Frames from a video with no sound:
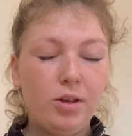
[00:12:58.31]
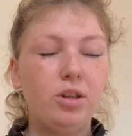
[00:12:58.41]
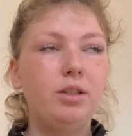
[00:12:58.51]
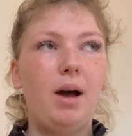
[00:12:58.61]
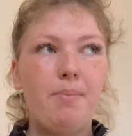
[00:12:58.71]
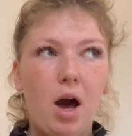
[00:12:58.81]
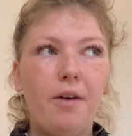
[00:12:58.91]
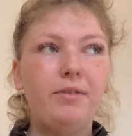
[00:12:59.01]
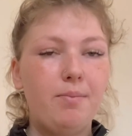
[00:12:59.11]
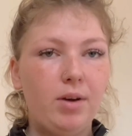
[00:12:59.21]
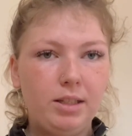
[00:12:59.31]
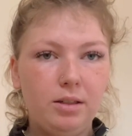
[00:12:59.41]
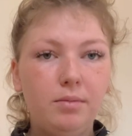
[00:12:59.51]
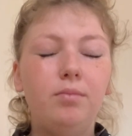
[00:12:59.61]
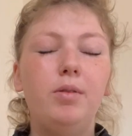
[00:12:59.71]
which is my birthday
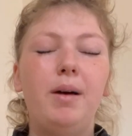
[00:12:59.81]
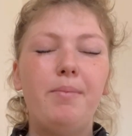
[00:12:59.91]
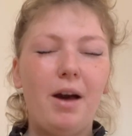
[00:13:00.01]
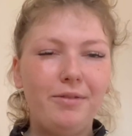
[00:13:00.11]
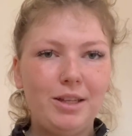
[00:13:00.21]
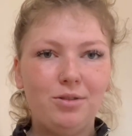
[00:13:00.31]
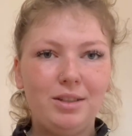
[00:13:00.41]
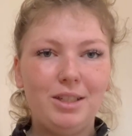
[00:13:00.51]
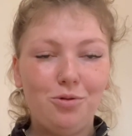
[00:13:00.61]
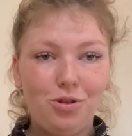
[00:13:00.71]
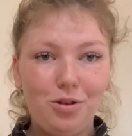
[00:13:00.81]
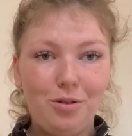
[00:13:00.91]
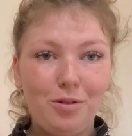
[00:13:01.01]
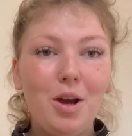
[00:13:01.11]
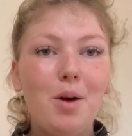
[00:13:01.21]
present, but my birthday's not until
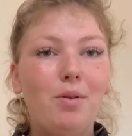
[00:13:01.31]
June.